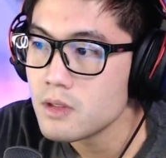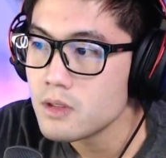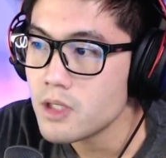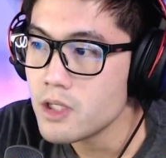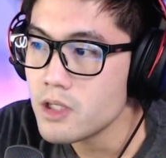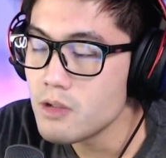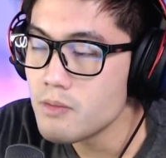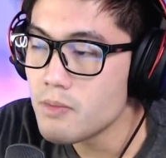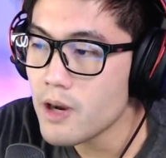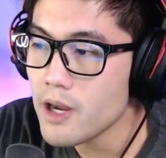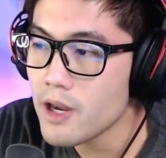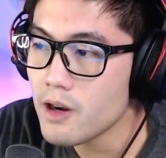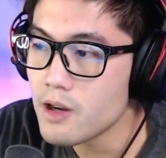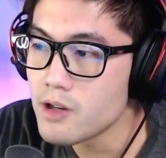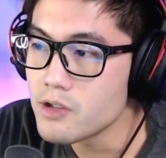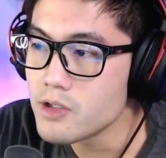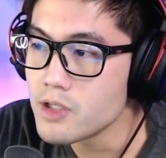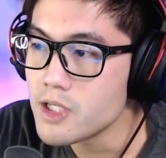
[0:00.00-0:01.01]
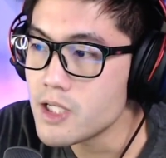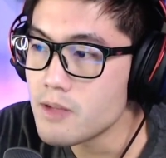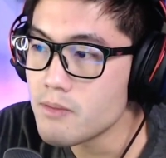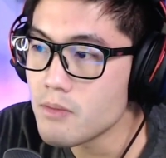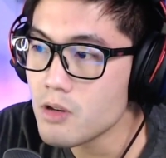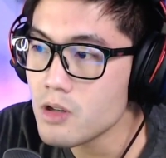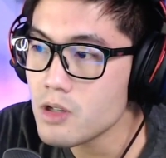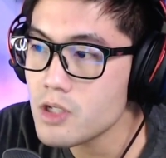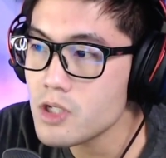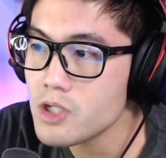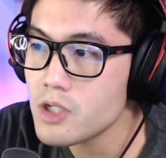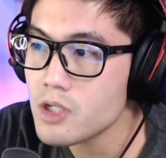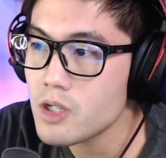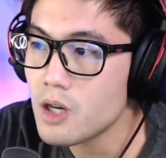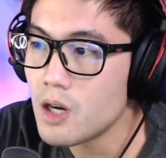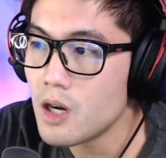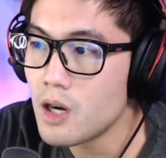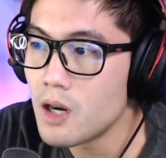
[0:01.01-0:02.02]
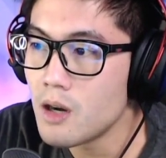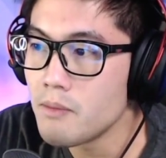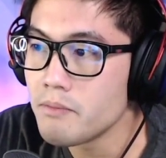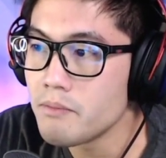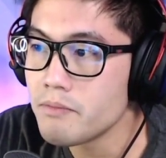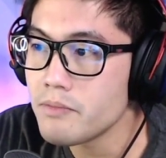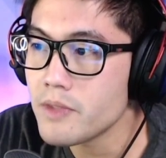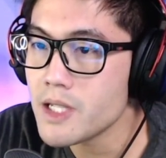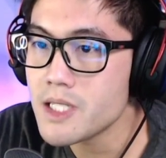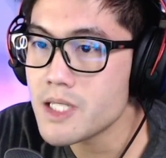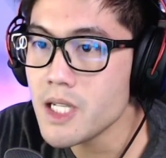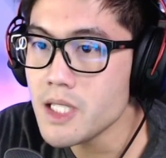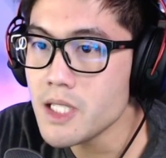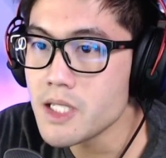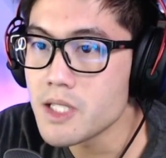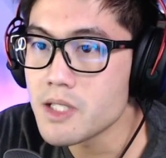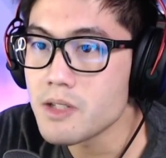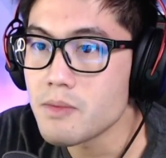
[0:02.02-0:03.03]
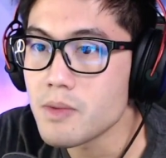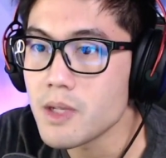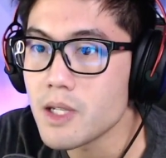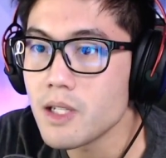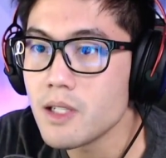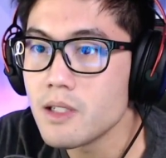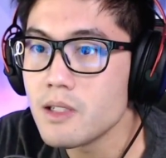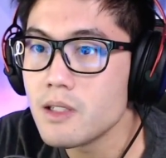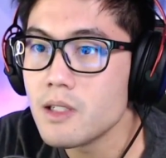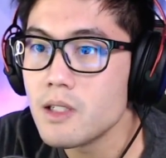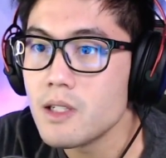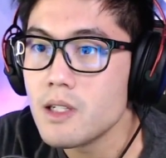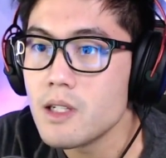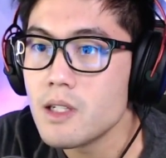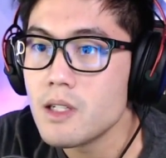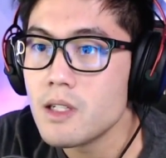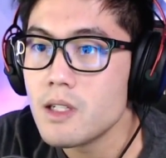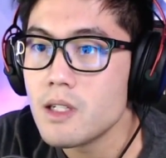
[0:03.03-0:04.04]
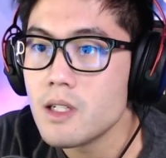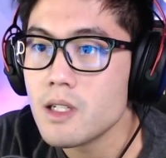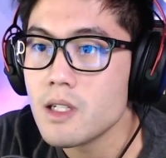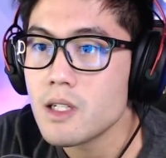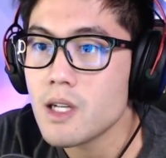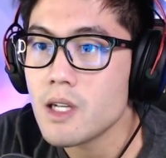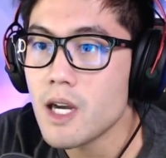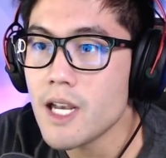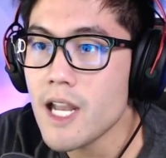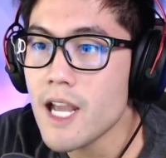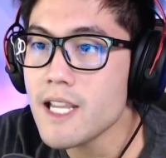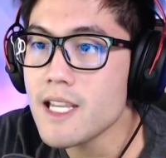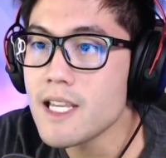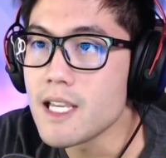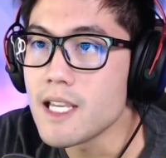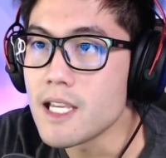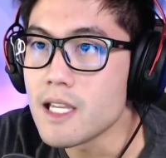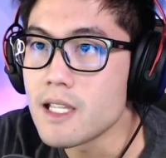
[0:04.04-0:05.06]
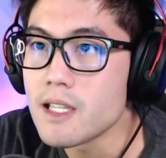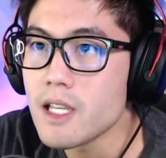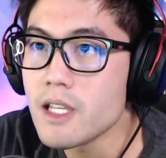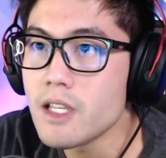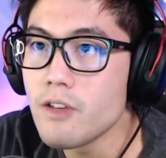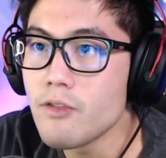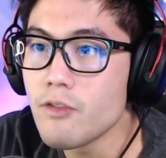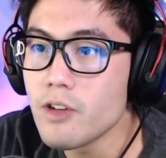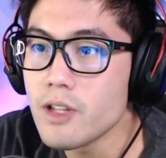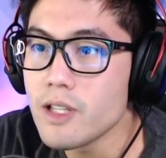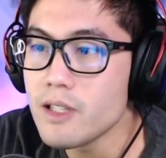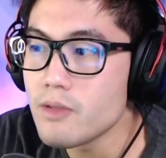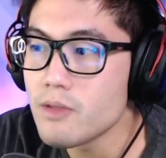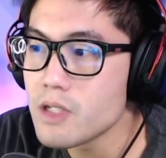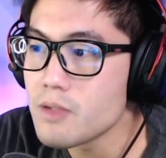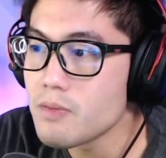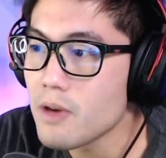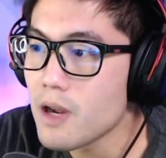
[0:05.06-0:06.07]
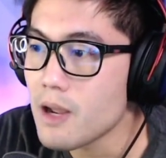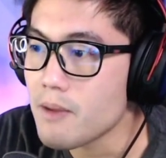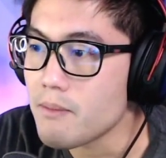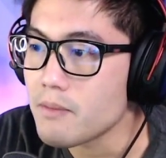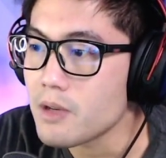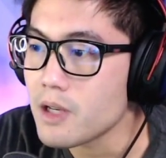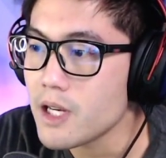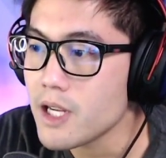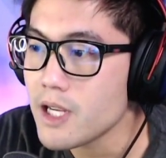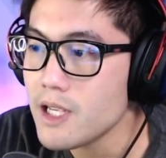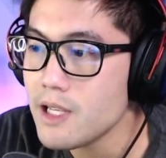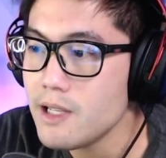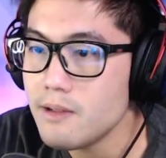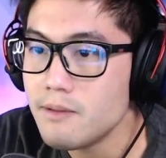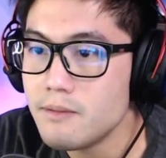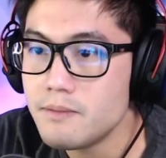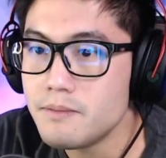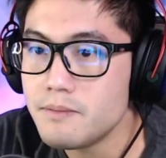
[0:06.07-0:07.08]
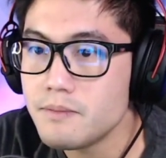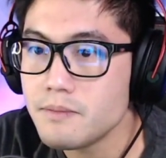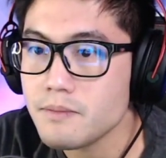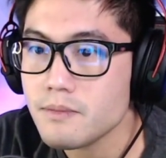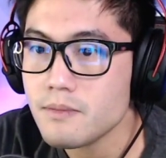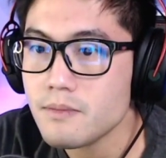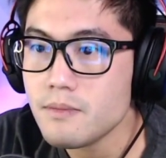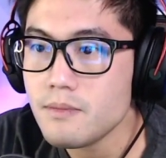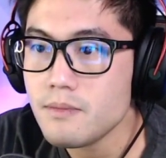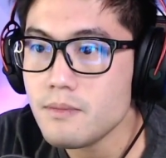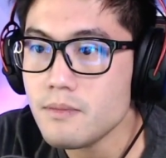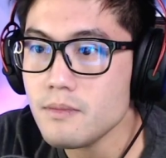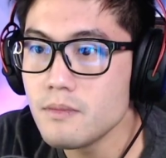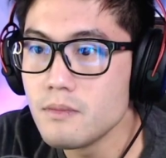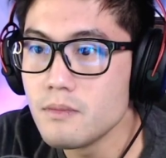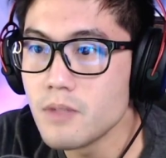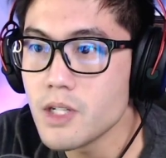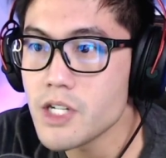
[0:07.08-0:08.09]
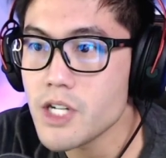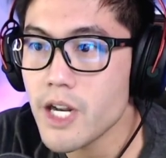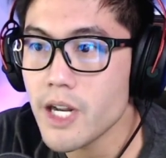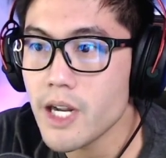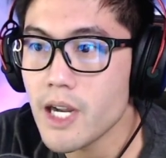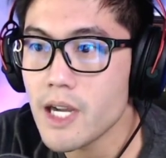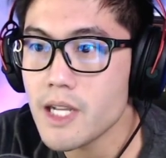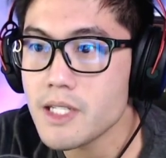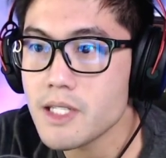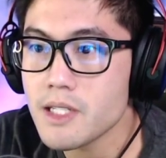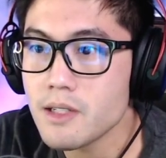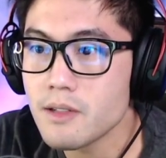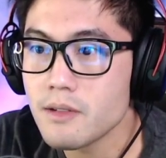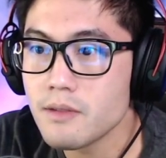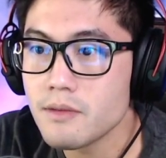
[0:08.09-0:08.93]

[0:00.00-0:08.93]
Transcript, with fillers: Did you buy 100 team merch? Um, they sent it to me. Kaneki, thank you for the Twitch Prime, Kaneki. Appreciate it, guys.